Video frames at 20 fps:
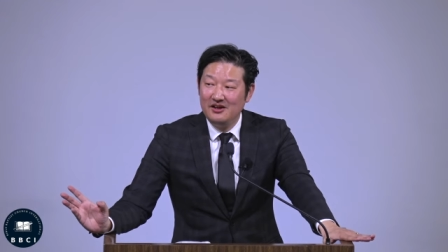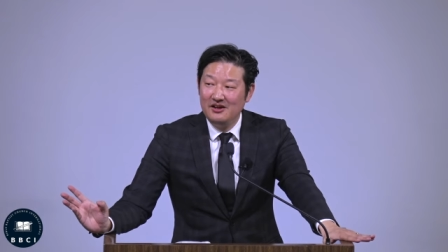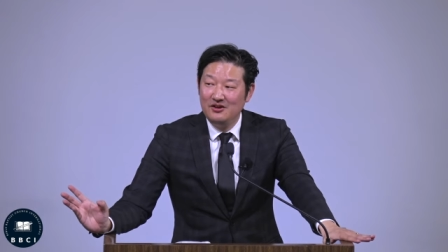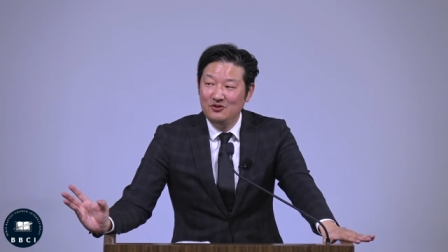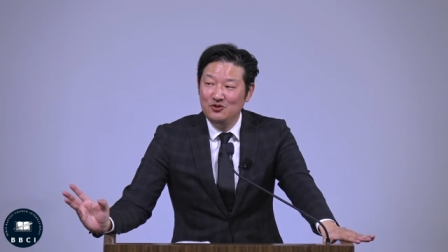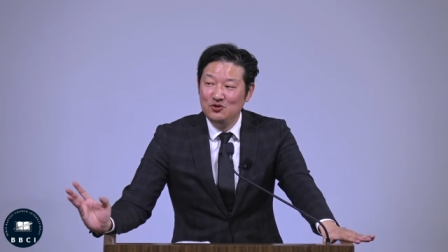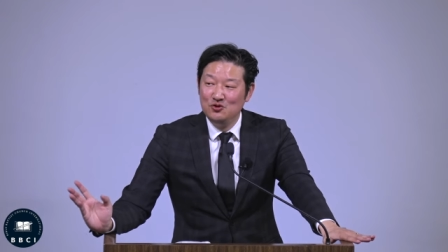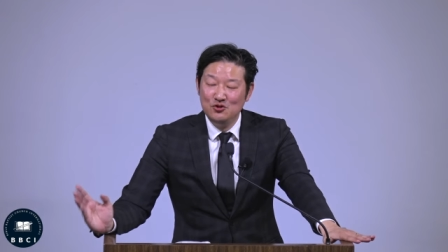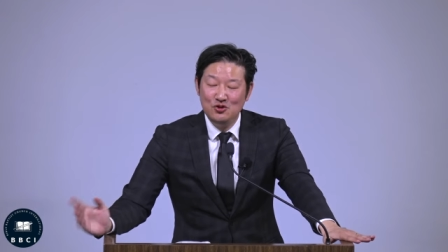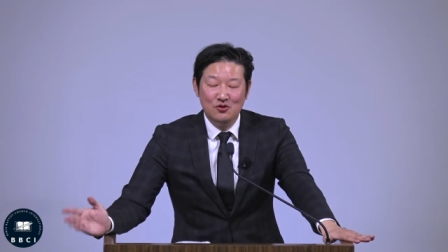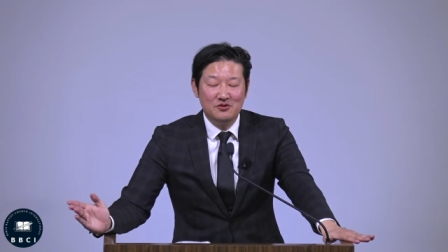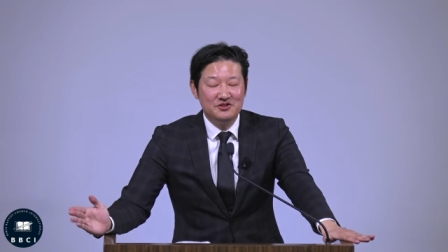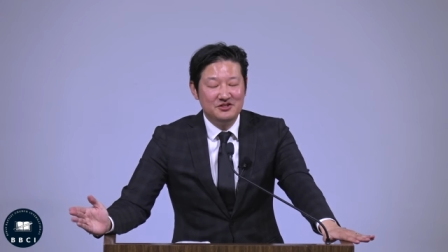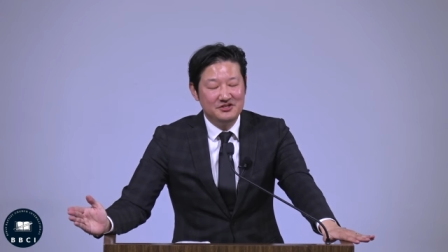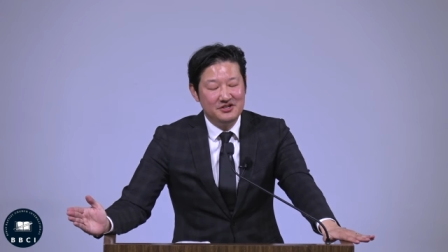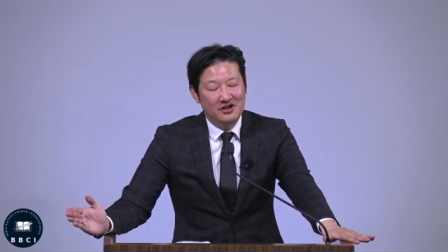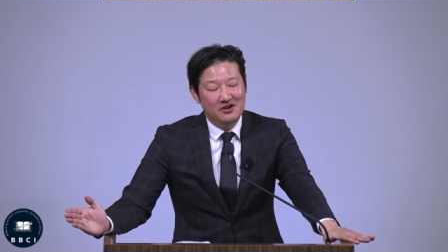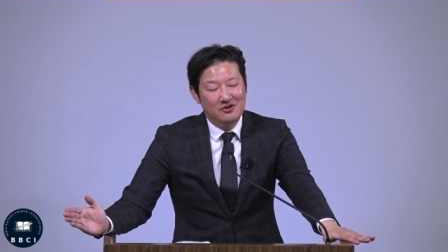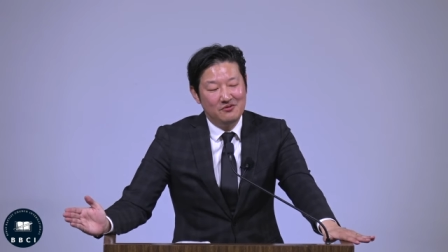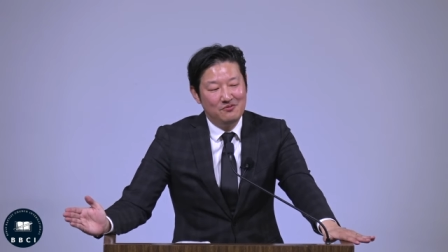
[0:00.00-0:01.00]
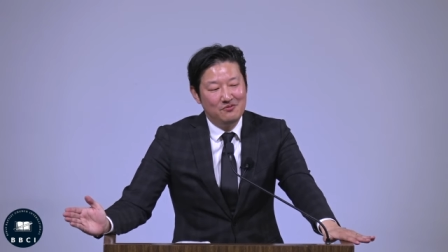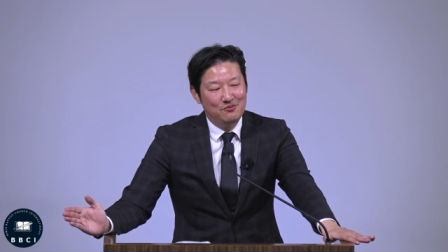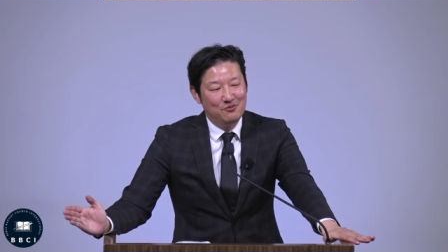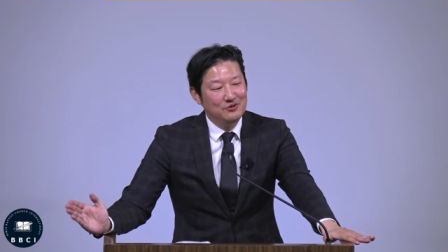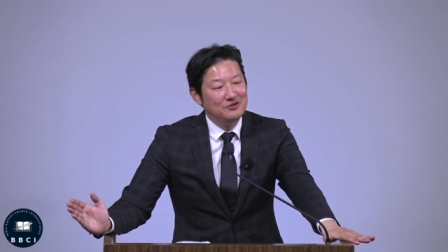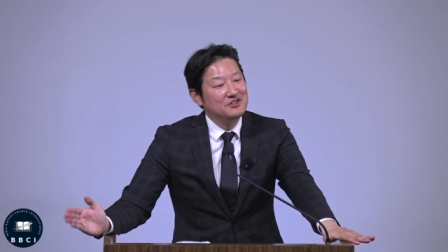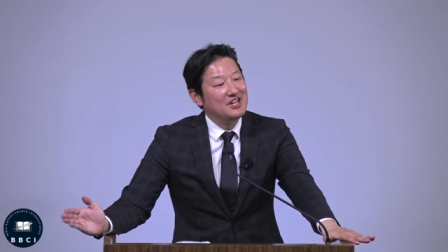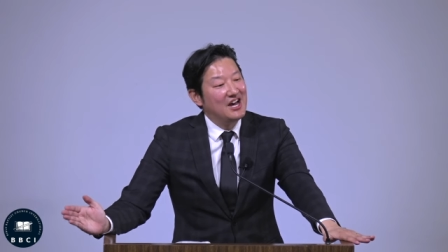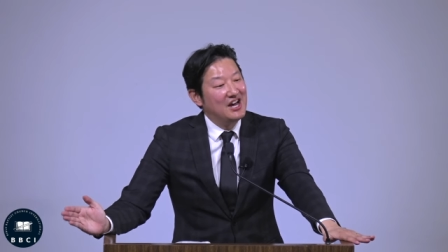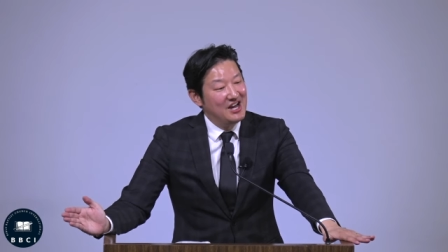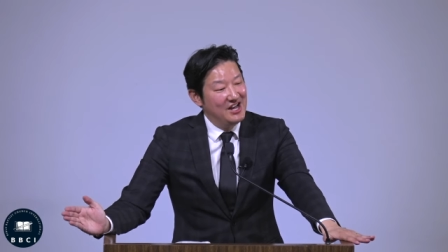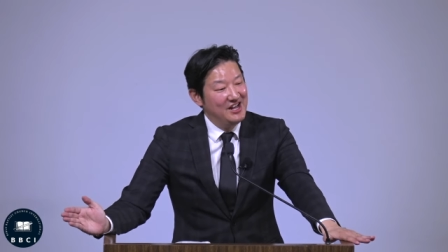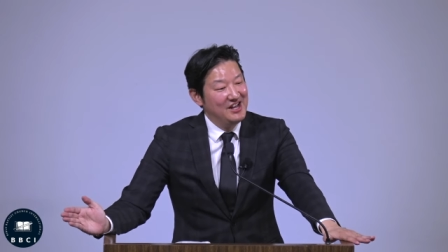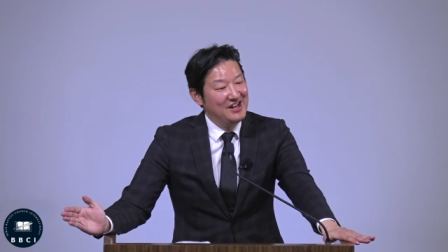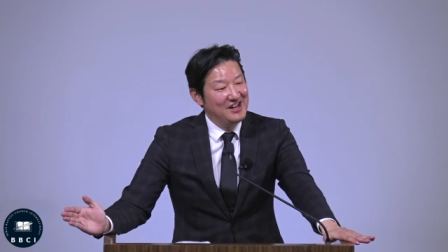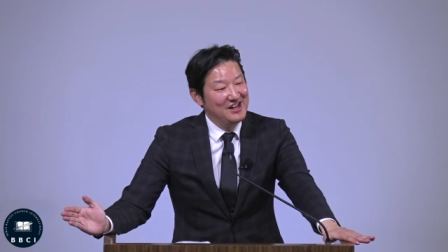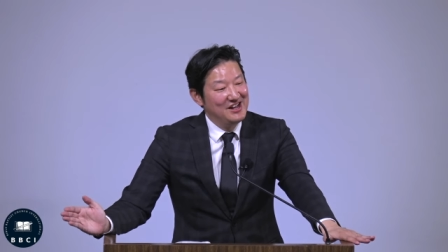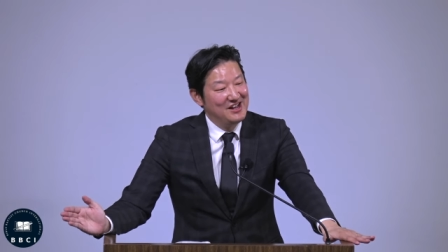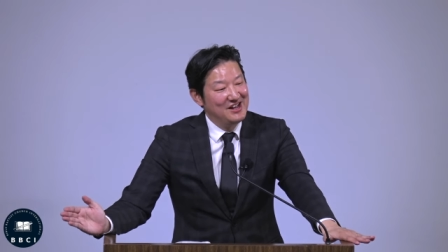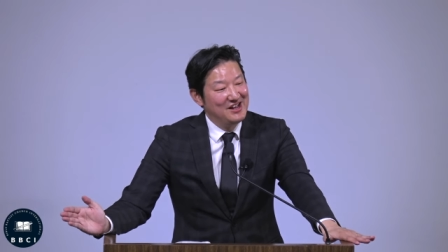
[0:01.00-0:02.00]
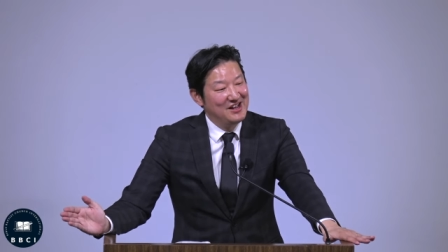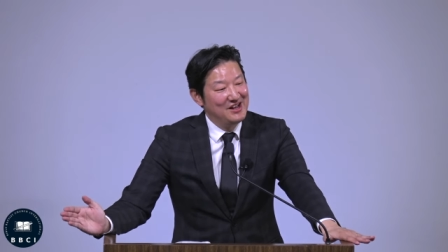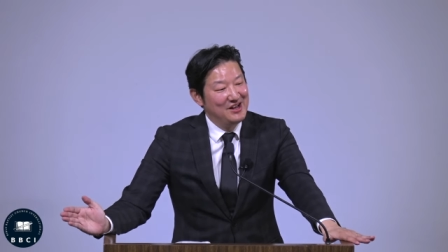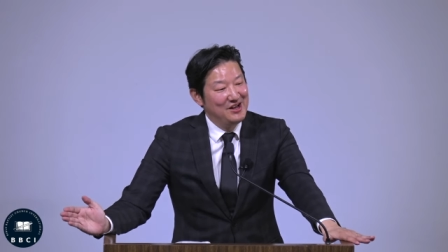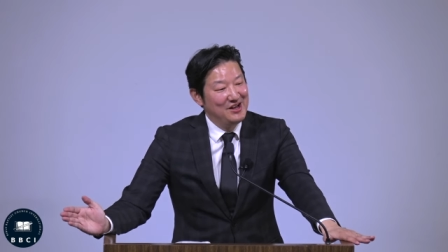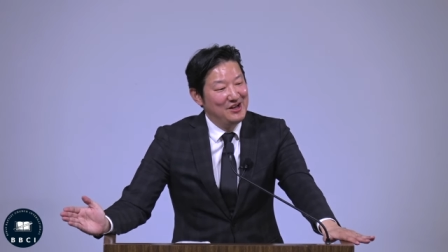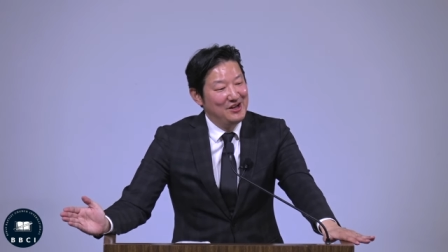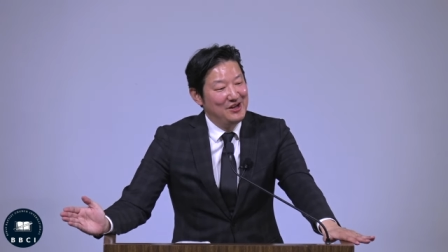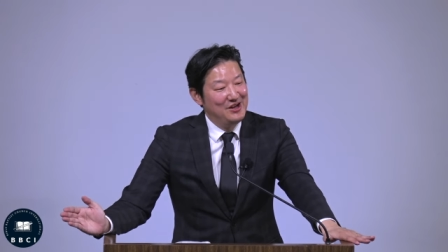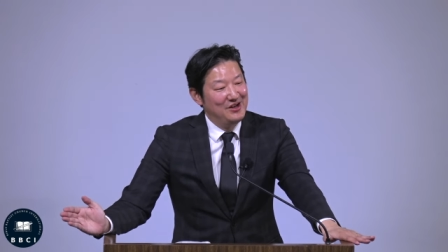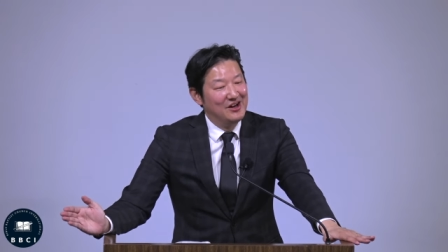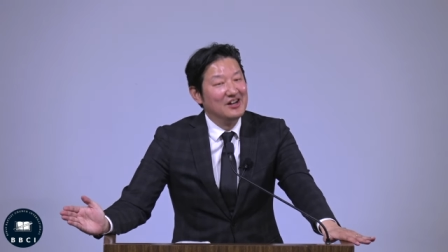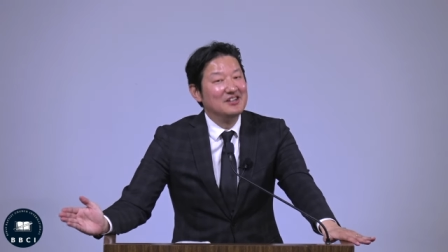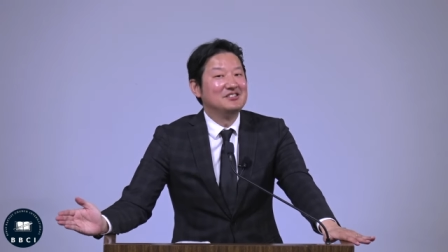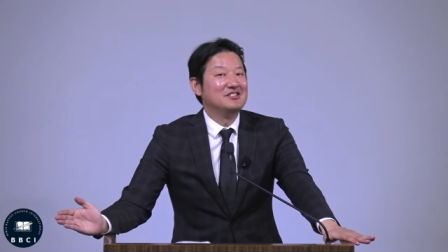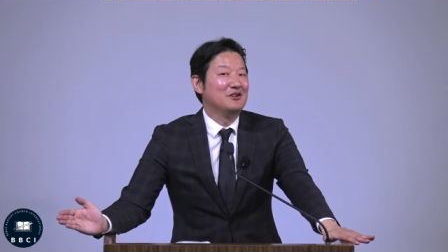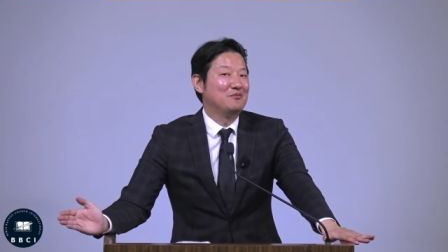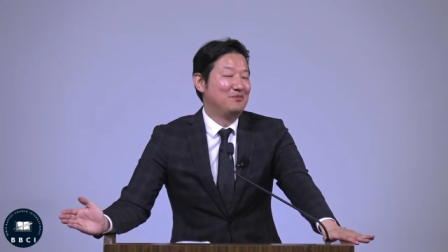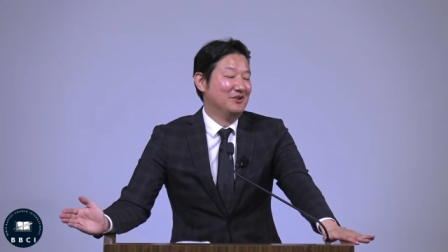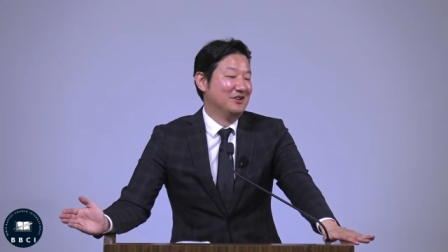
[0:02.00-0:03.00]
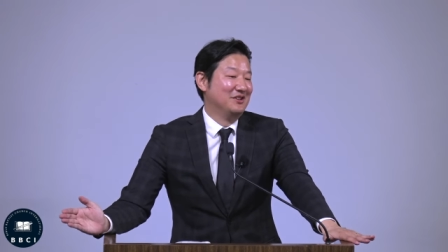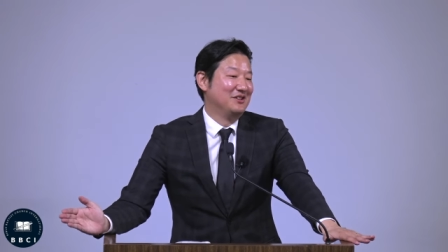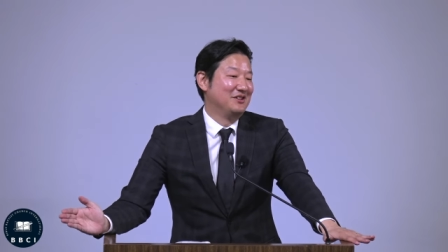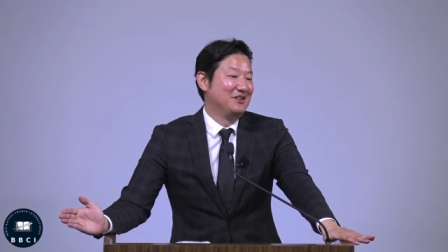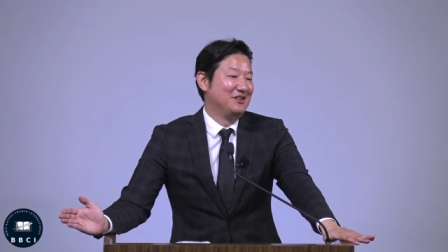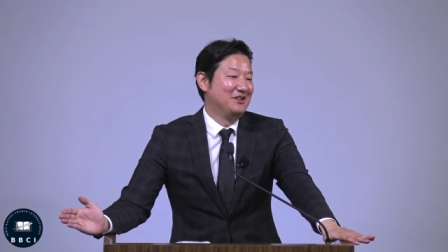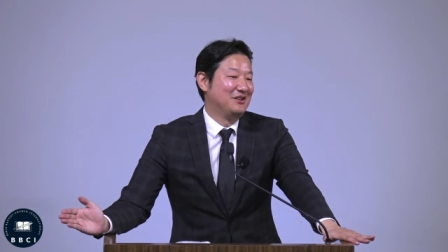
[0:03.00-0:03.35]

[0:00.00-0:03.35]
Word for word: you yourself will die. Yes. Accept it.